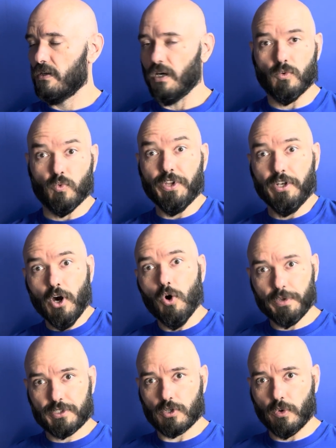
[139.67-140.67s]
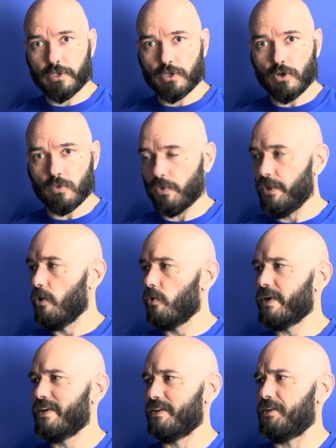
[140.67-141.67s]
We know it's going to hurt. We know
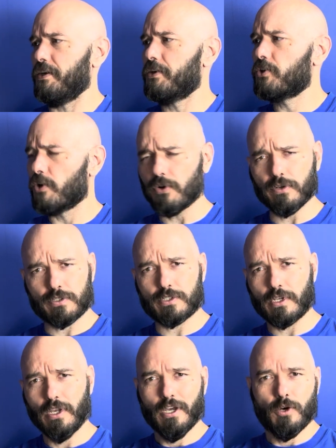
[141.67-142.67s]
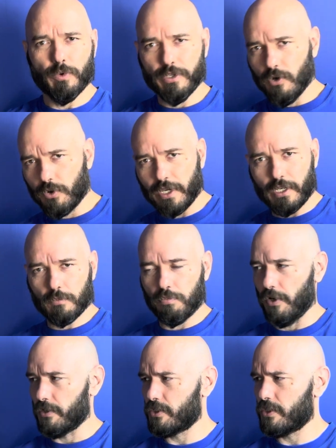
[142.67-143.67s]
getting kicked hurts. We know getting
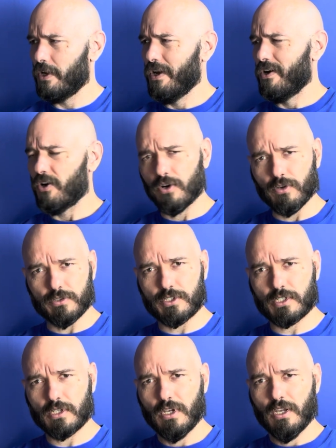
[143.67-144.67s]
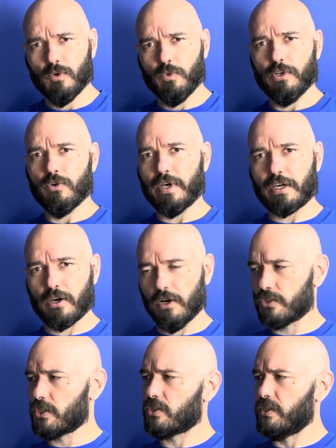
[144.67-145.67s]
punched hurts. We know that
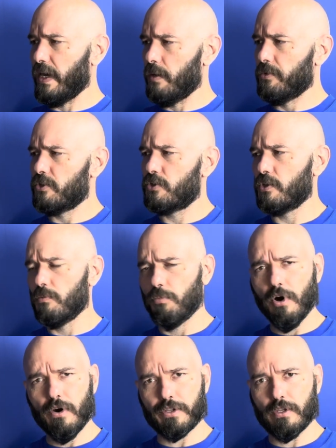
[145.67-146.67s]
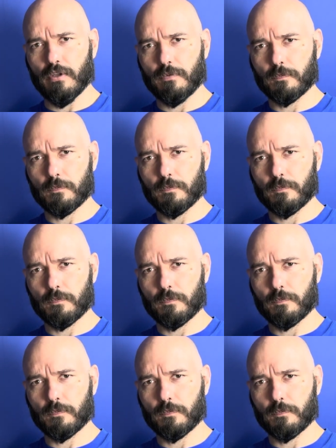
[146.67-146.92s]
causes damage to the body.